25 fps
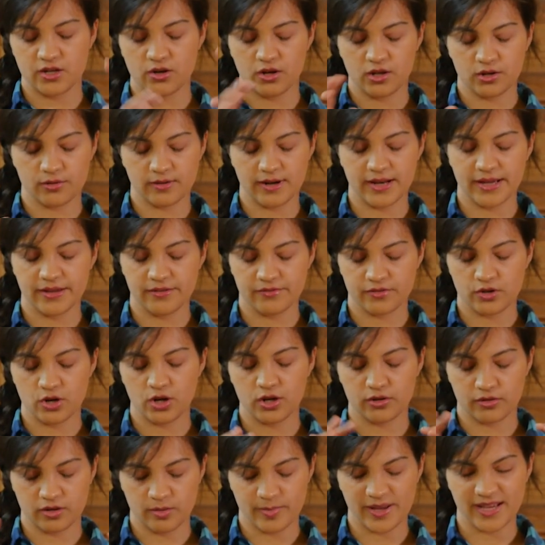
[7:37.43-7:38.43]
cholerae, of
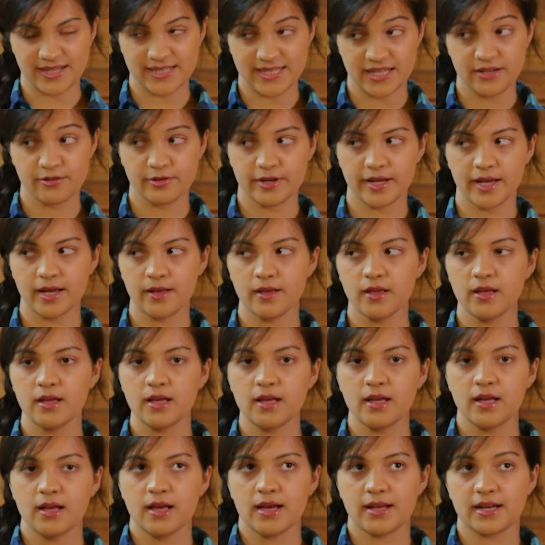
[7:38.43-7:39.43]
cholera bacteria,
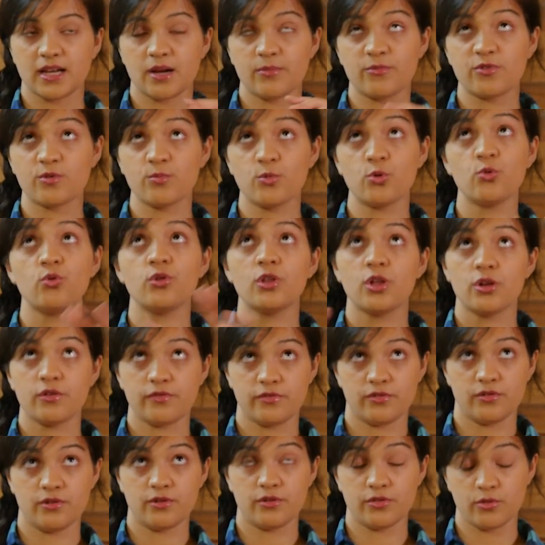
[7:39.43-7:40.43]
had come from all
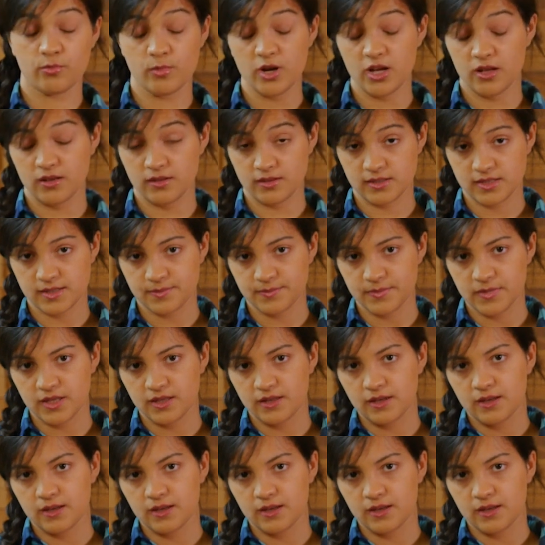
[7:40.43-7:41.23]
over the world.